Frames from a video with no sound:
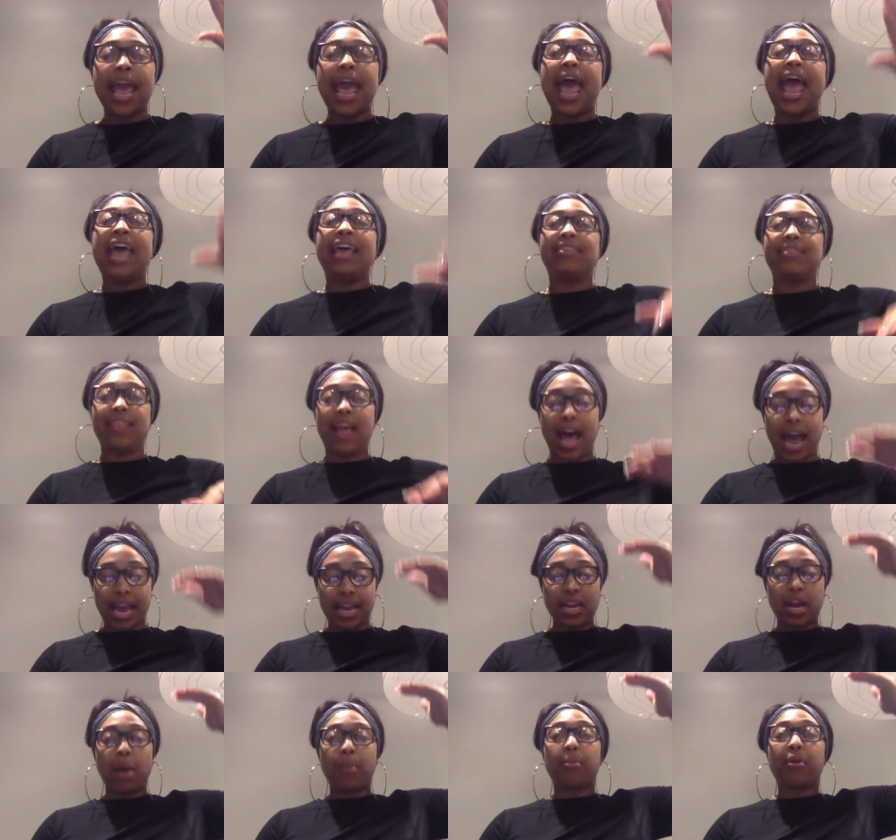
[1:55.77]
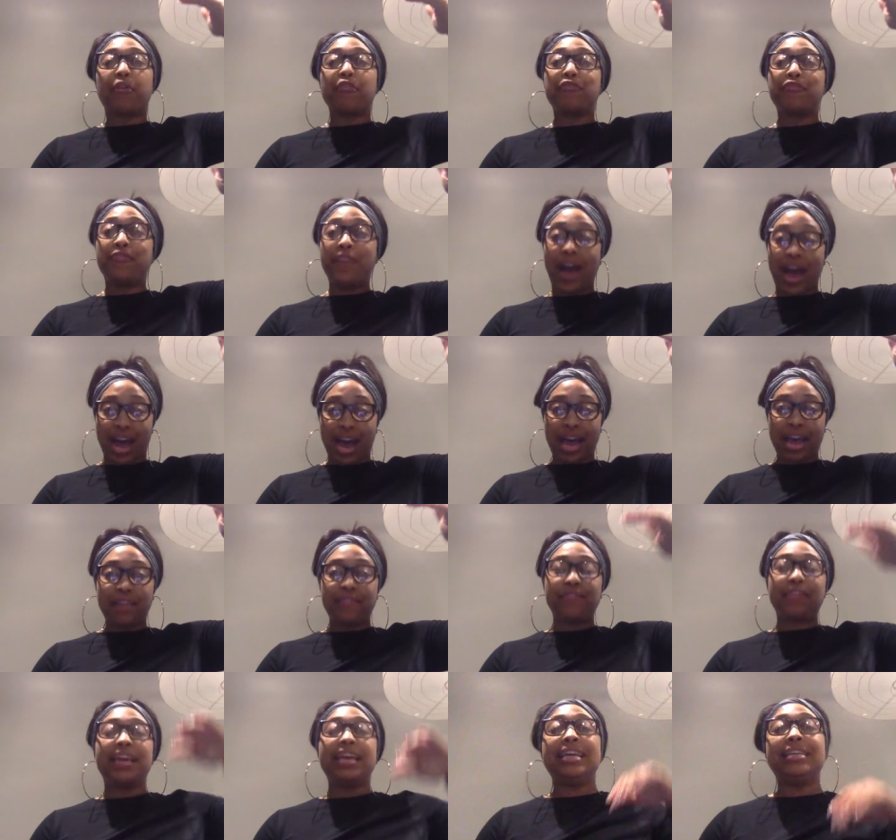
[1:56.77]
And line number 5
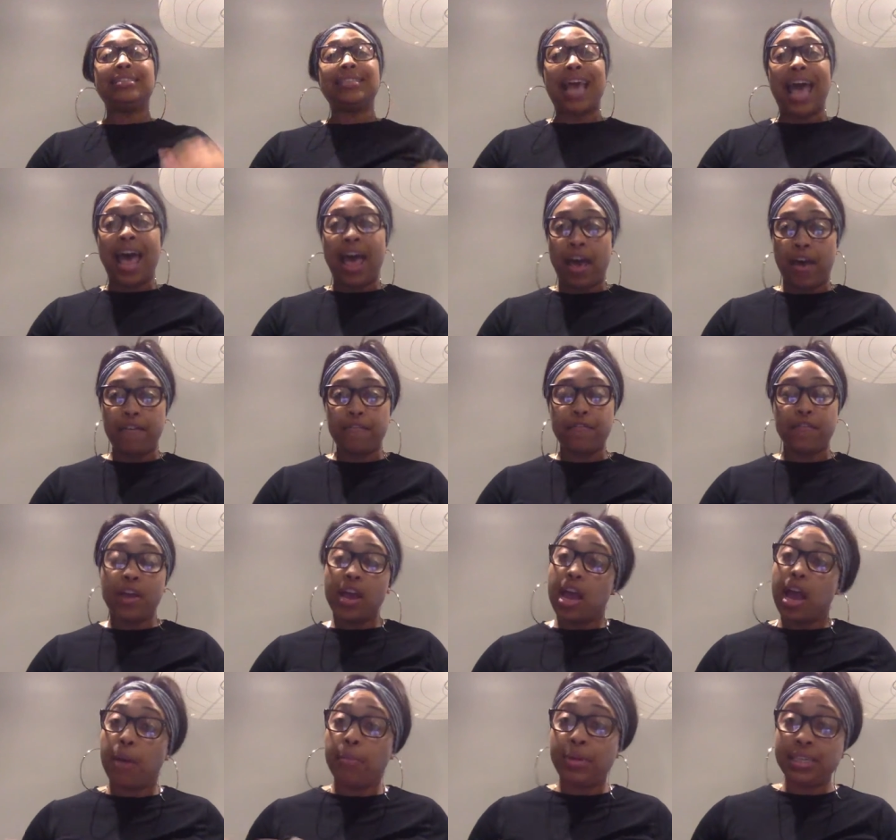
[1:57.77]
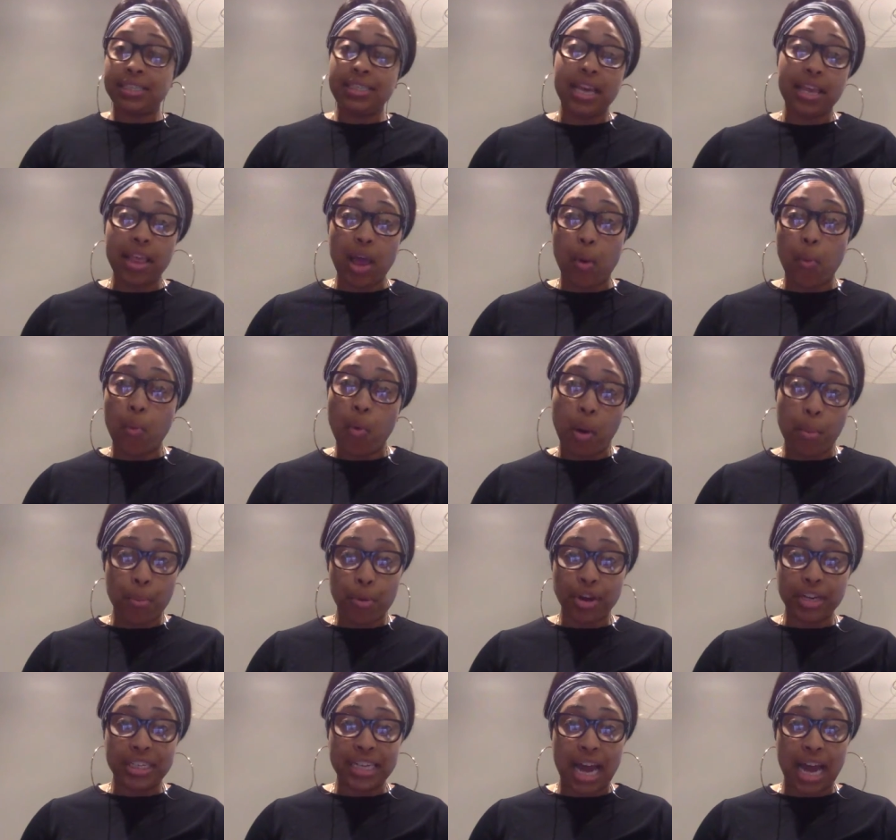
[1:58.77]
is F. I'm going to say that one
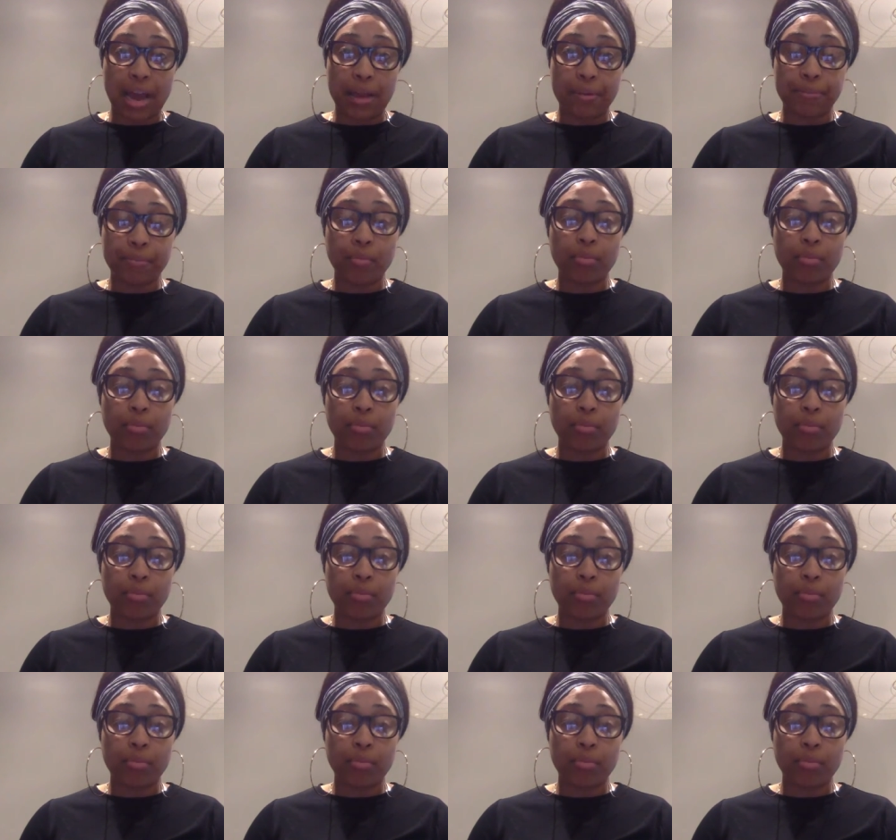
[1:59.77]
more time.